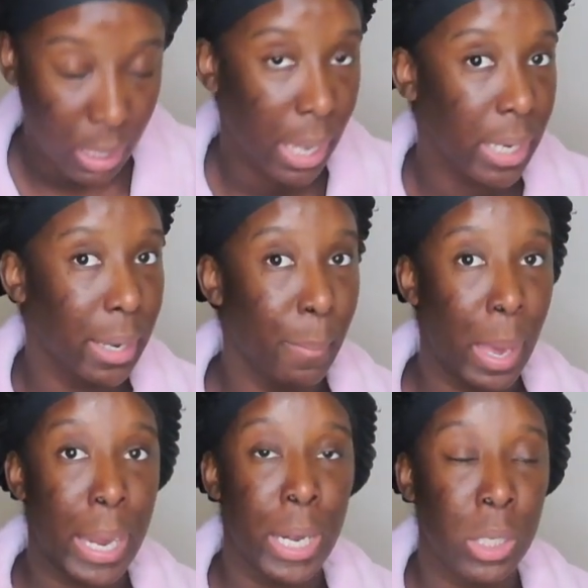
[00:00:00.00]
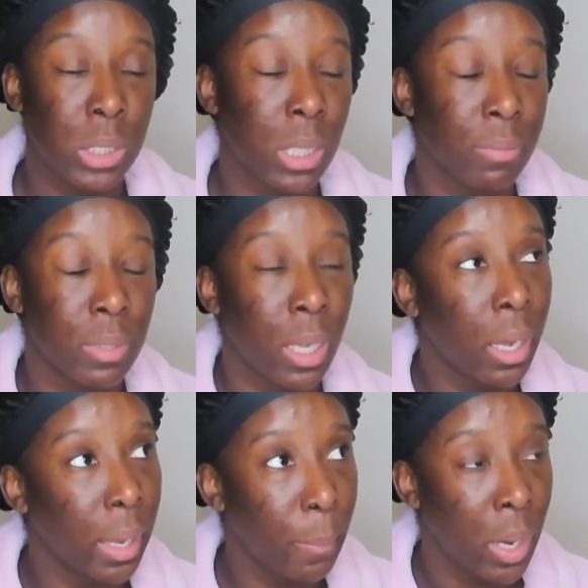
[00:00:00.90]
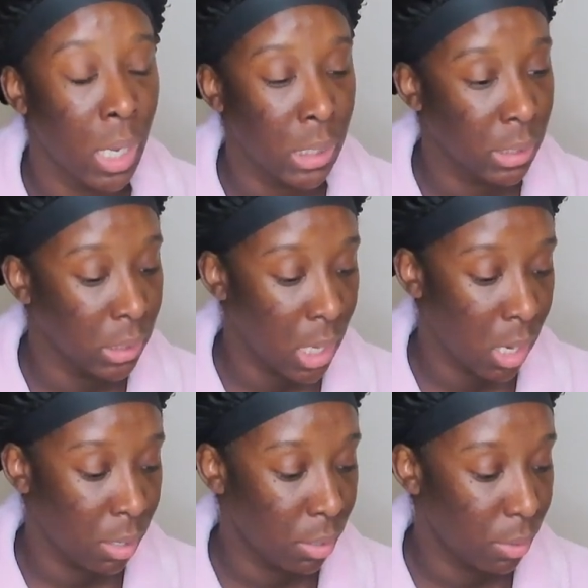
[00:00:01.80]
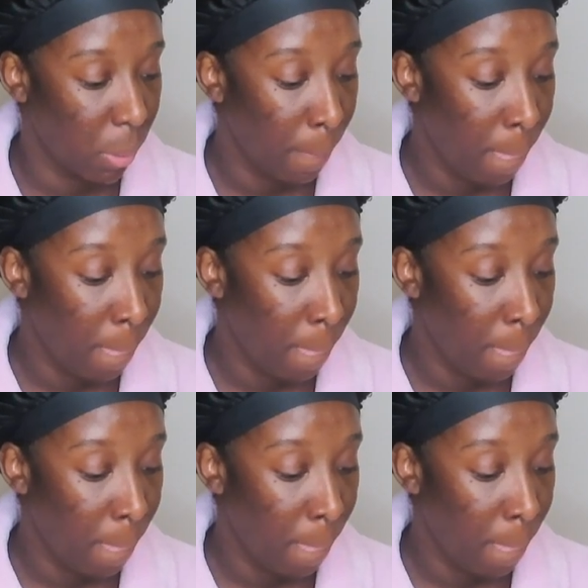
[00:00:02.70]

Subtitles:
like getting my hair and stuff done, but honestly, y'all,